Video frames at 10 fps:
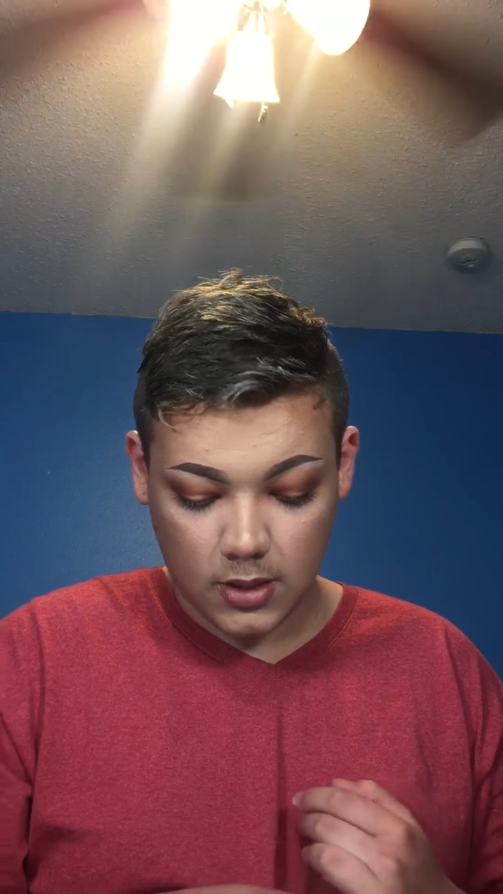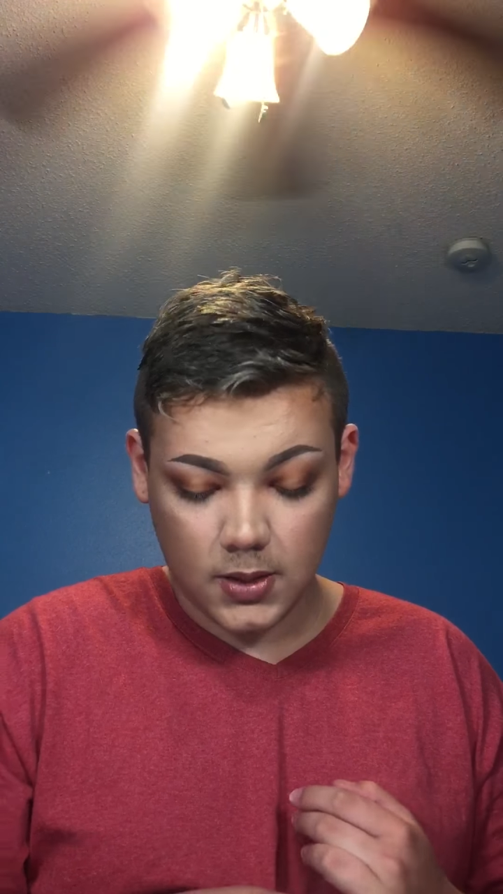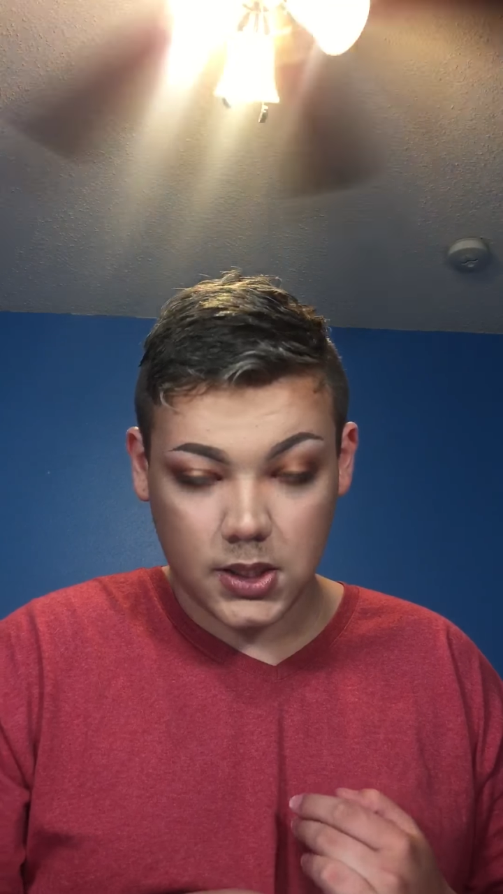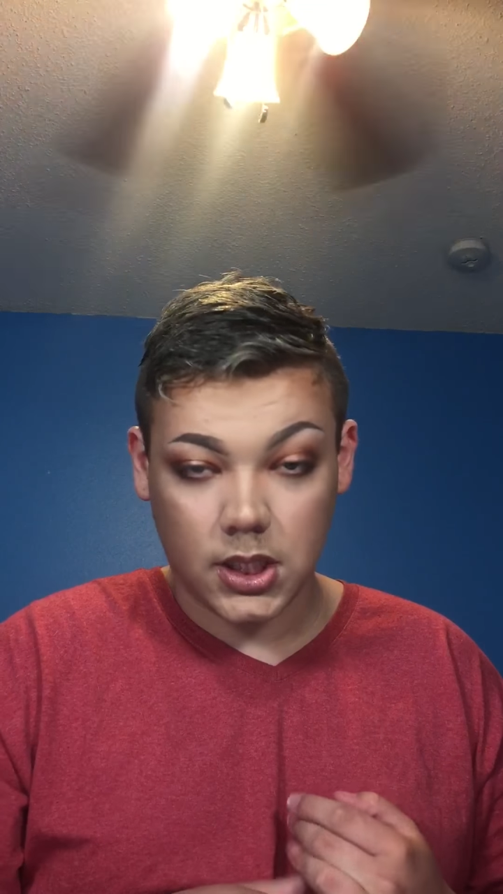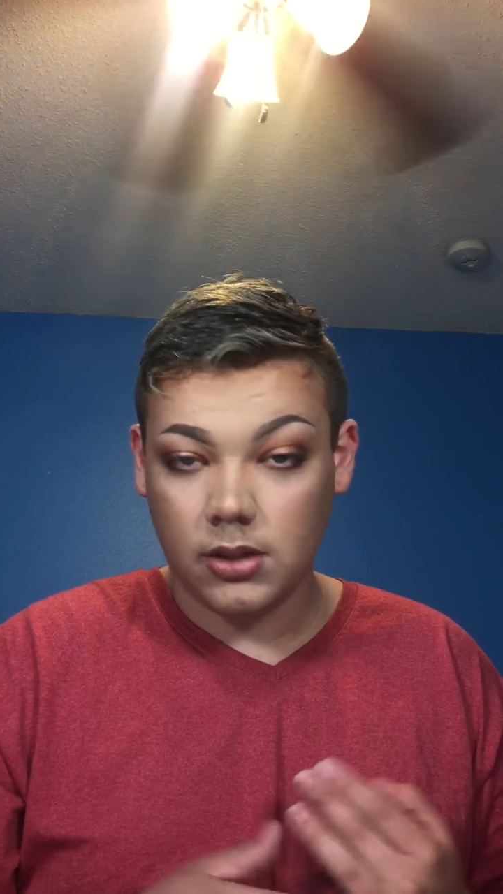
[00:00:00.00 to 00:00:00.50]

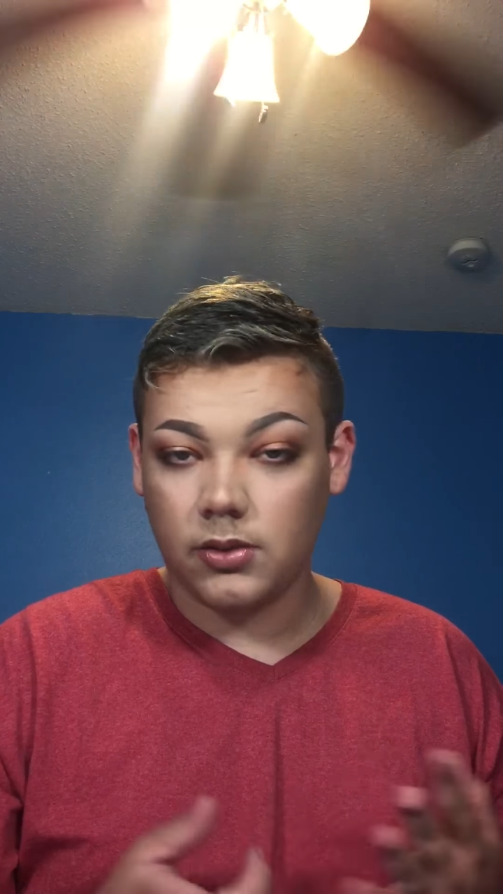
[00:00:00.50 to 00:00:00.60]
TV show,